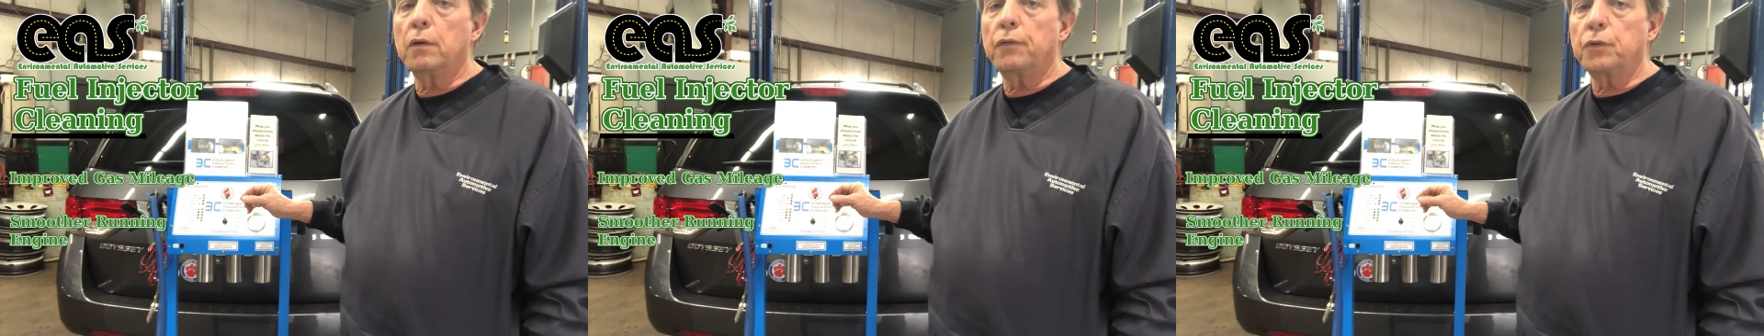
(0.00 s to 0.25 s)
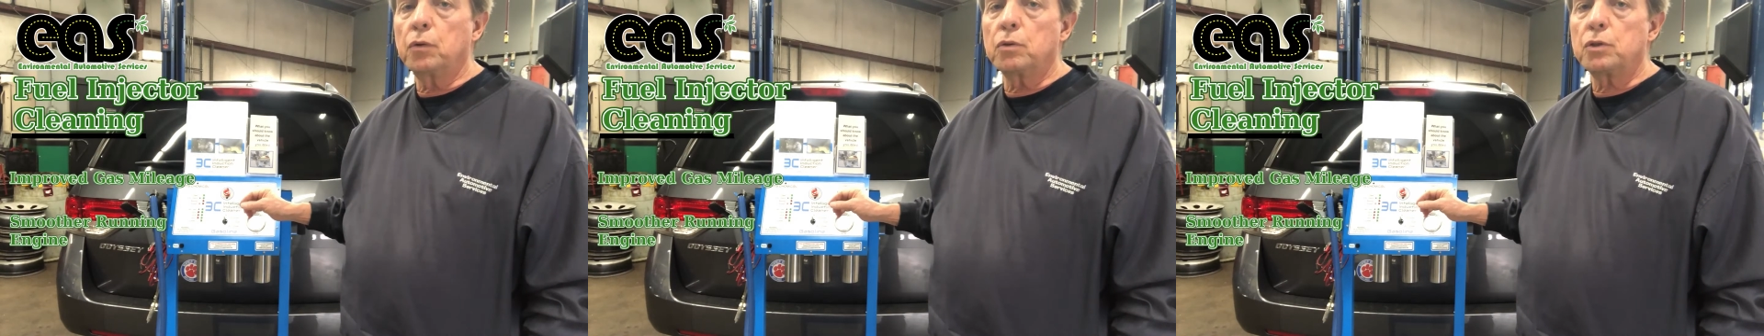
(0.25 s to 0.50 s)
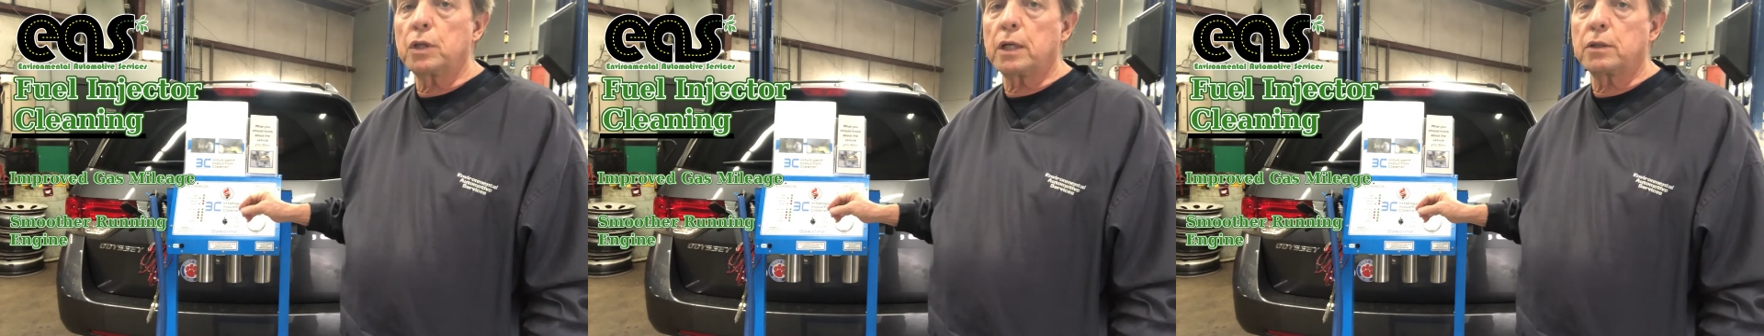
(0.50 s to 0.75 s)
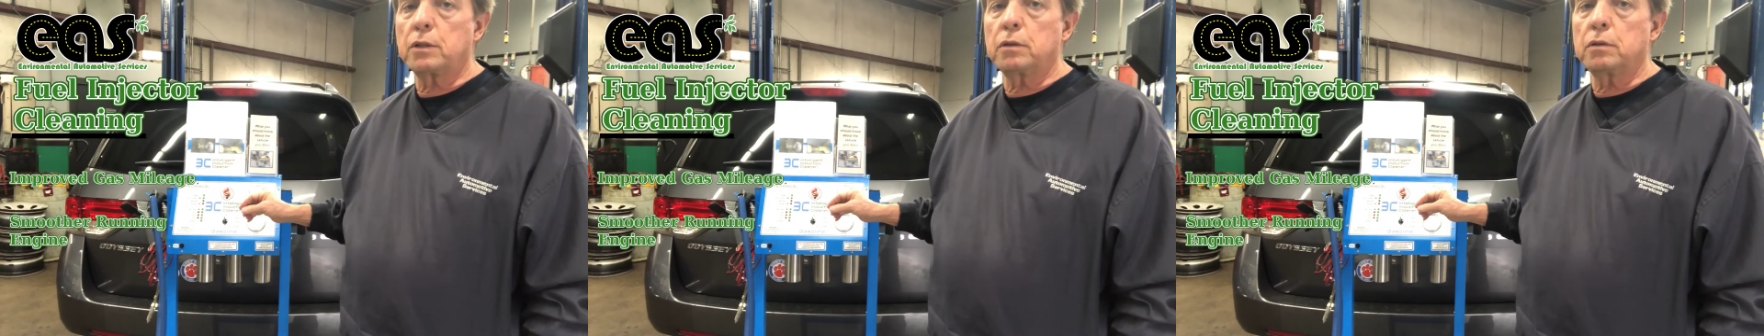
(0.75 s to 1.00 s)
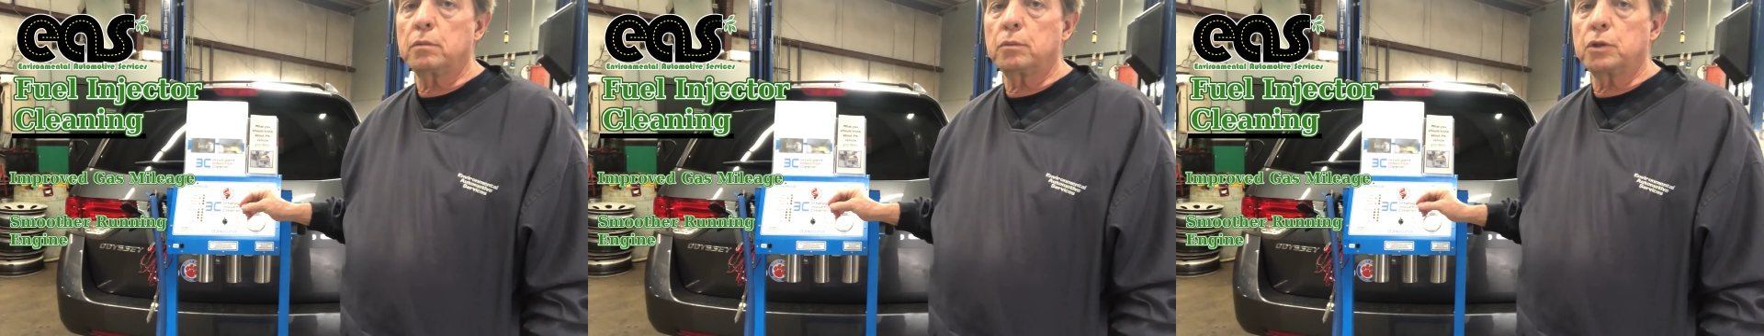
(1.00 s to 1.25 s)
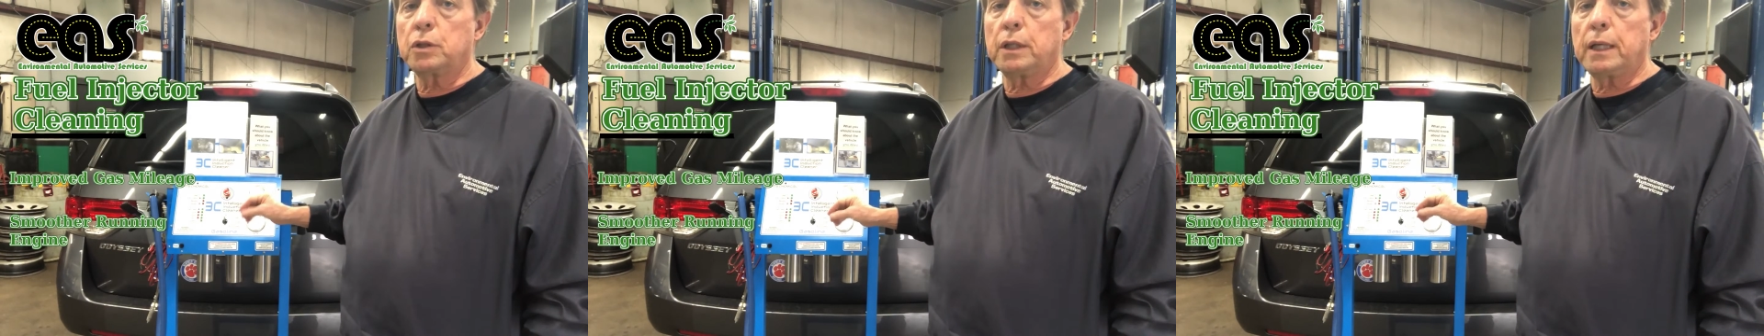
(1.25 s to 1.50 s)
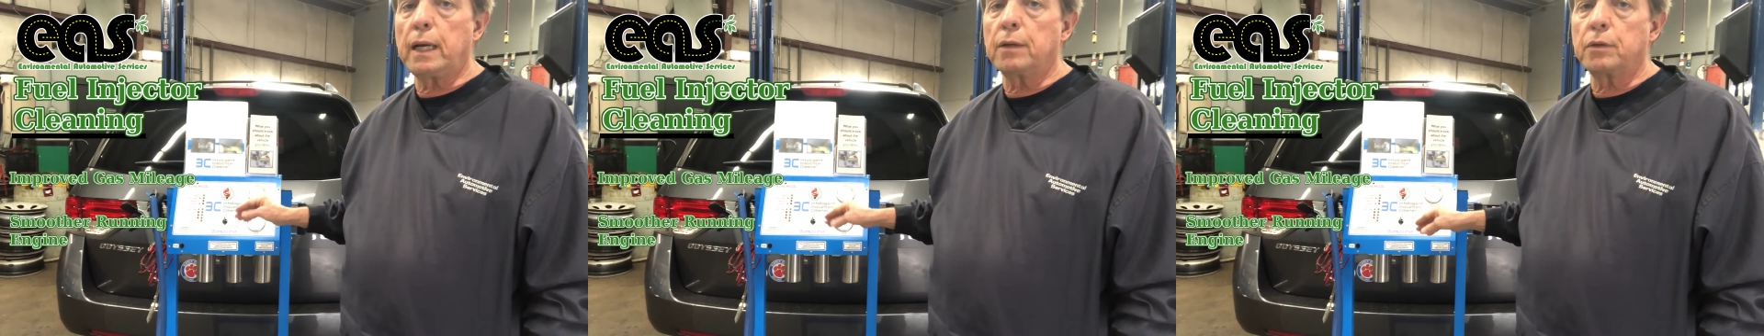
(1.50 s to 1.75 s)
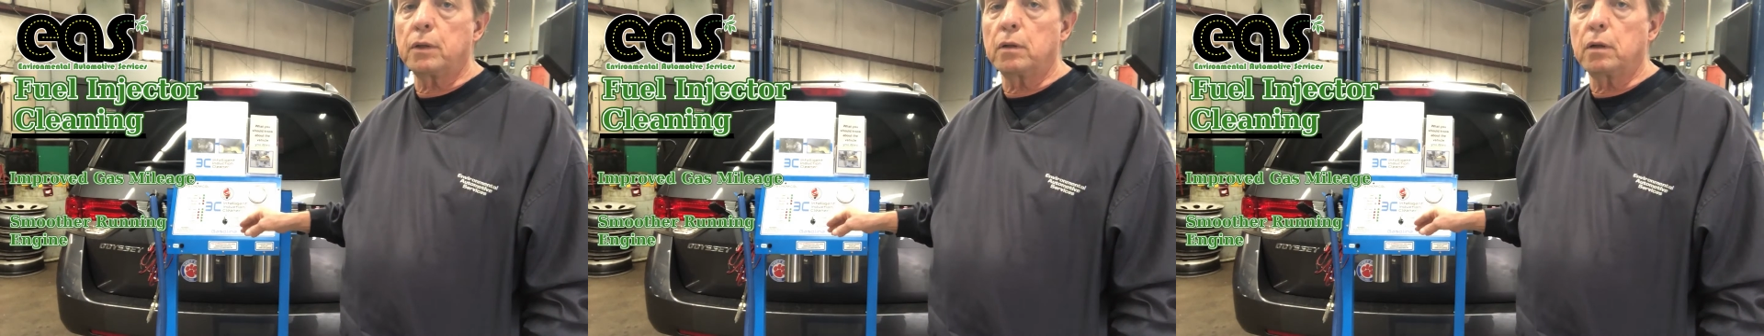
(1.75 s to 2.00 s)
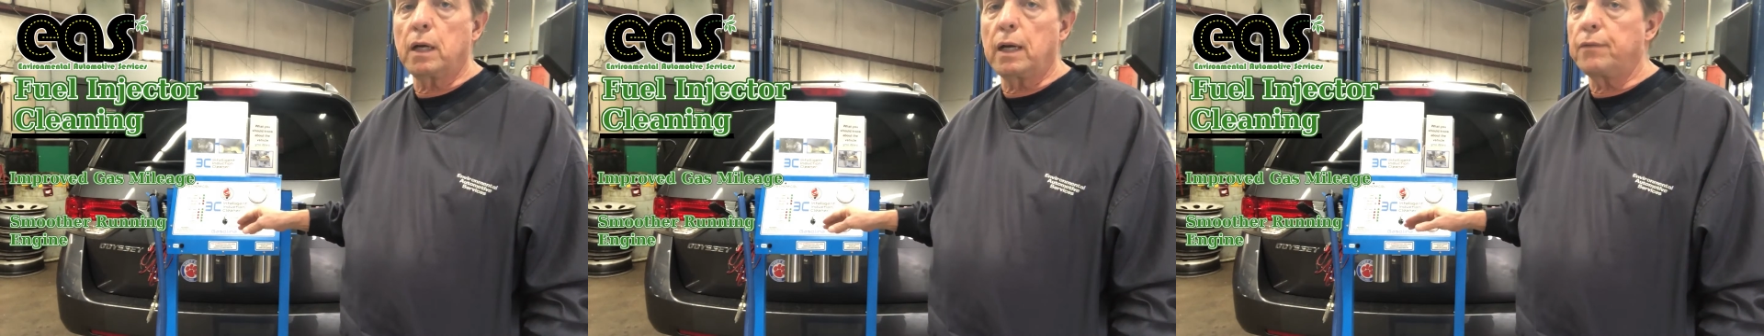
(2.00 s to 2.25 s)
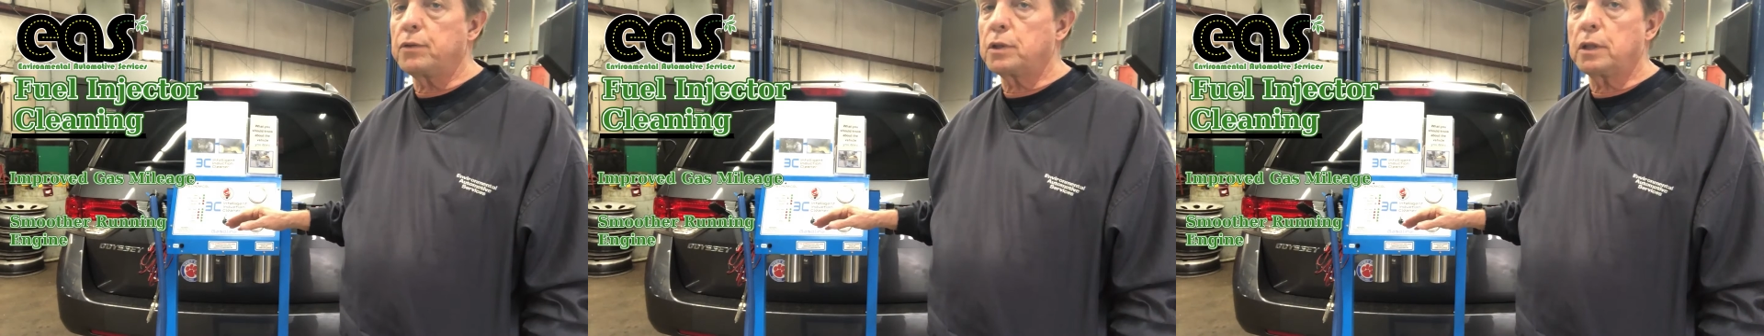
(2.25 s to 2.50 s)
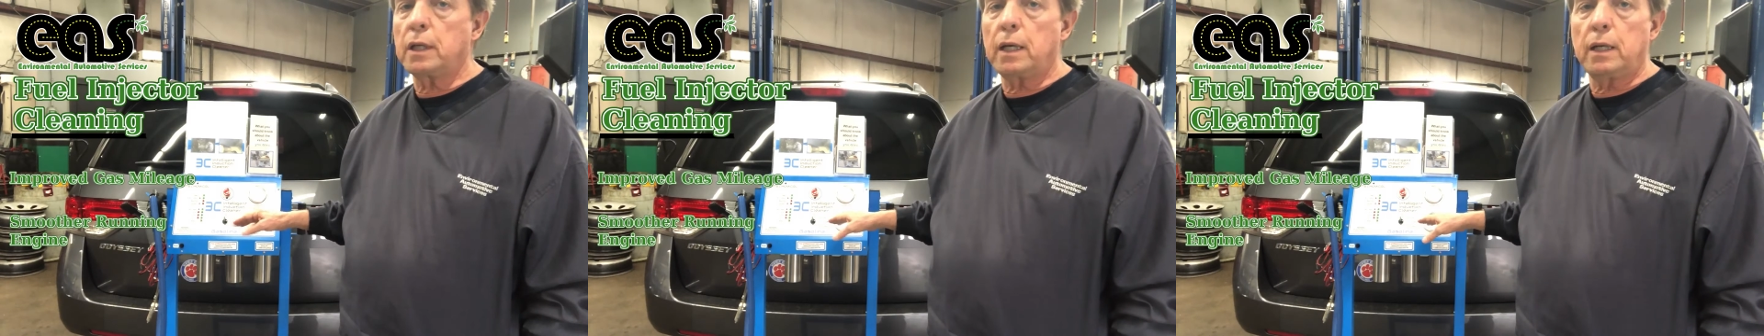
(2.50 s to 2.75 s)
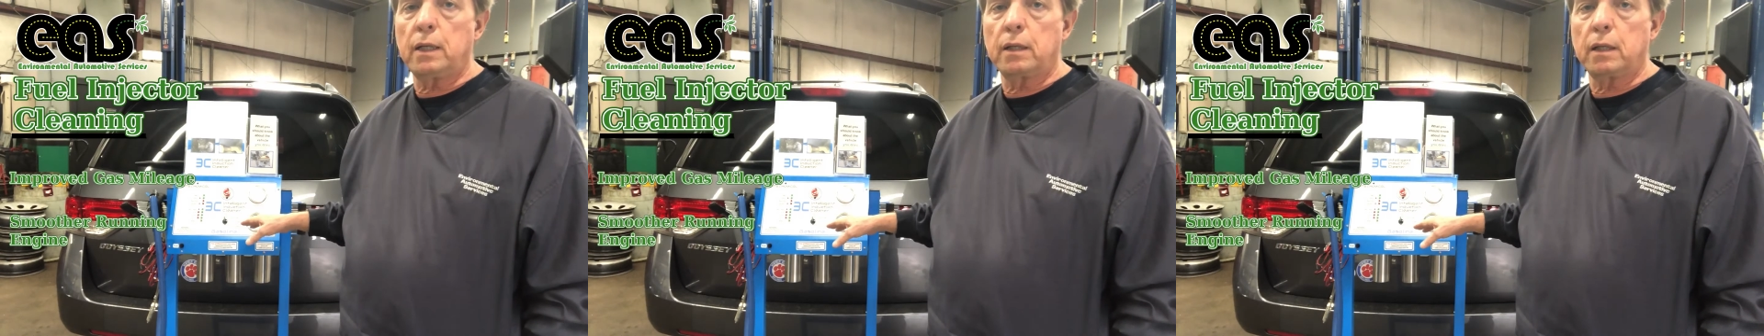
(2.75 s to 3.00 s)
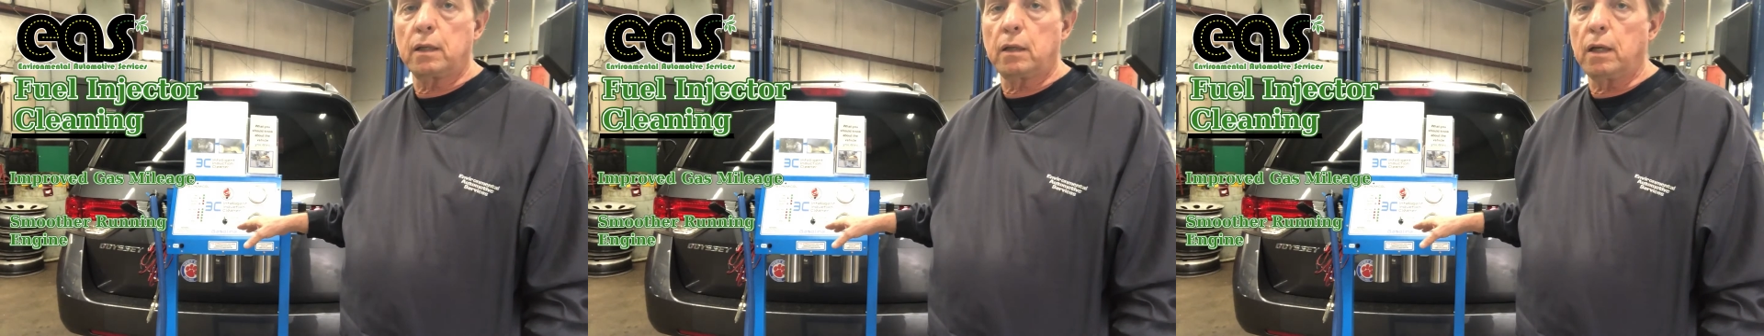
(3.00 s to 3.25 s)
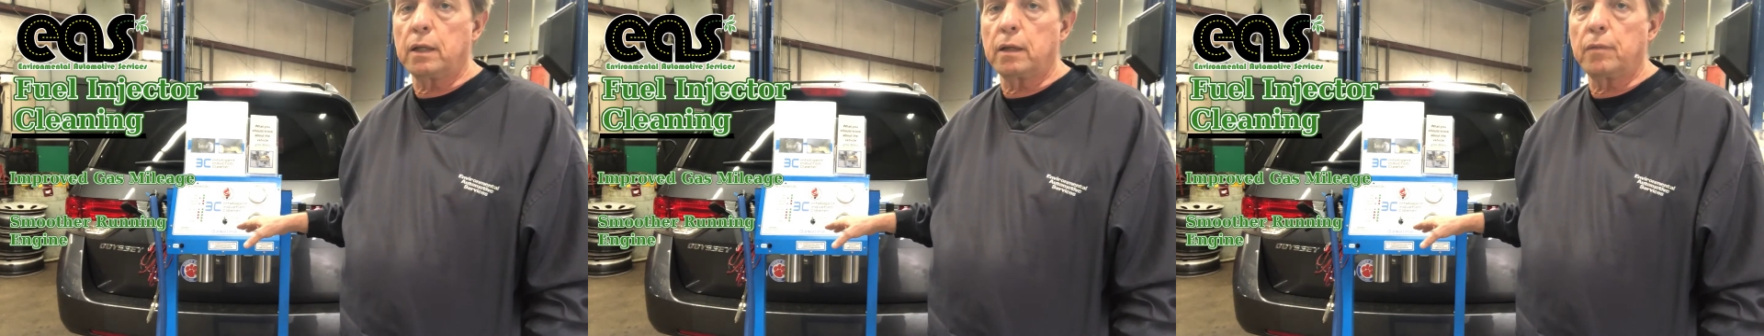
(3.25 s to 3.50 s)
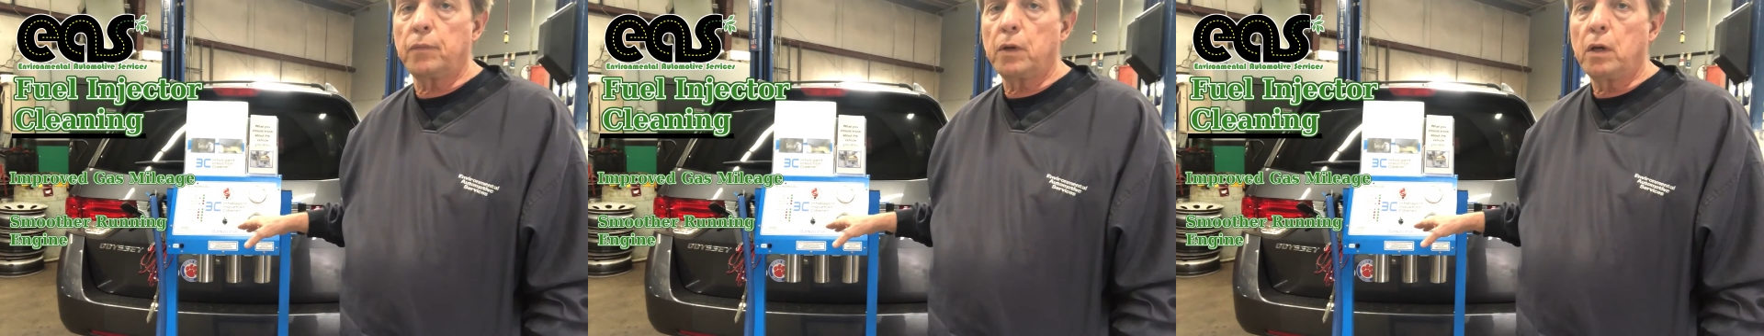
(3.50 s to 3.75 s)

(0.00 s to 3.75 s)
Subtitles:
fuel injection machine out there. I haven't seen anything like it.